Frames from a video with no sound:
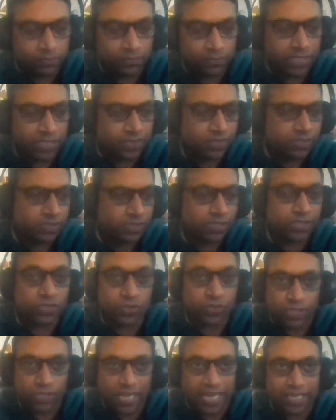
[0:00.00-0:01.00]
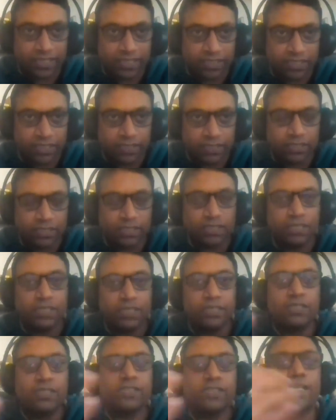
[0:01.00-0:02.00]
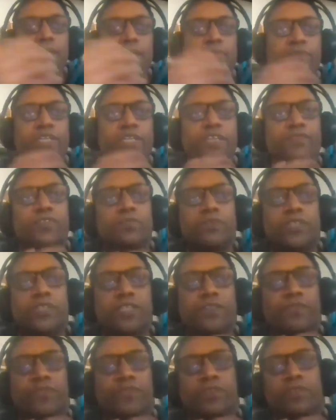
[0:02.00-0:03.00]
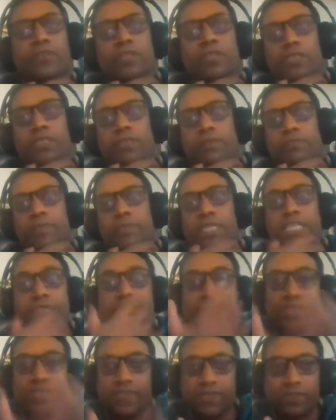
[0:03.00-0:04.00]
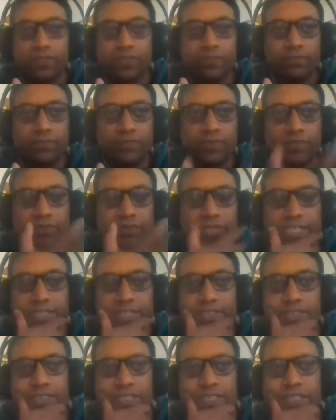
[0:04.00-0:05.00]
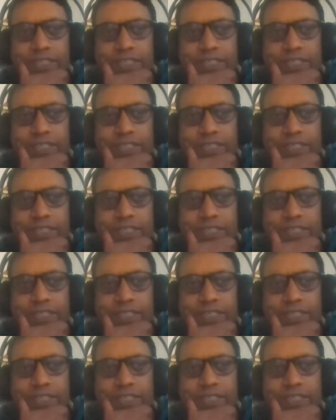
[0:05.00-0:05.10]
let's just say, society, somebody from a different belief system, right?